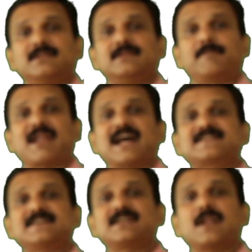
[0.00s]
the
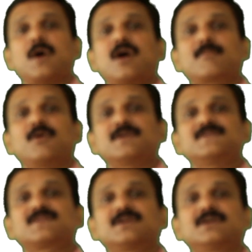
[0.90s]
placental
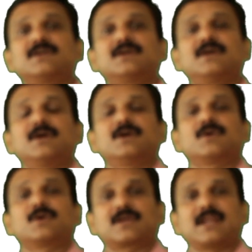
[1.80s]
hormones
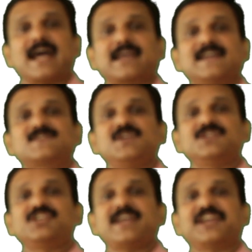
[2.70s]
like
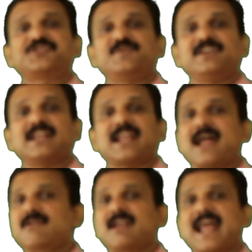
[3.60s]
HCG, HPL
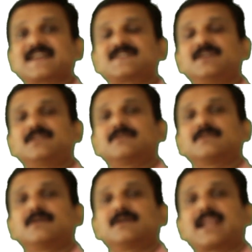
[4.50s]
and
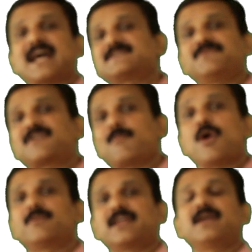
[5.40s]
relaxin from
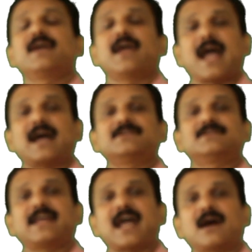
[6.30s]
ovary, and
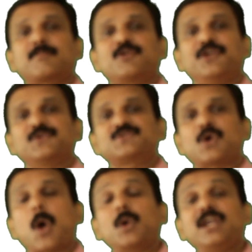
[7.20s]
they are produced
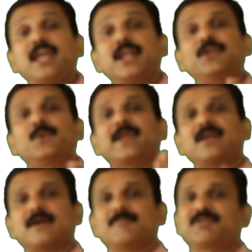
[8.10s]
only
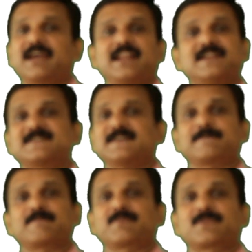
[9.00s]
during pregnancy.
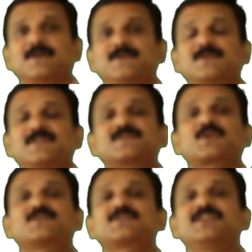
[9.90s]
So this
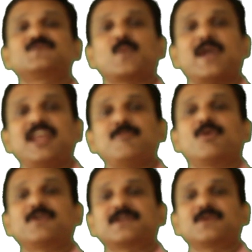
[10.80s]
question is very
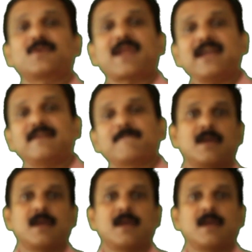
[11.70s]
important, right?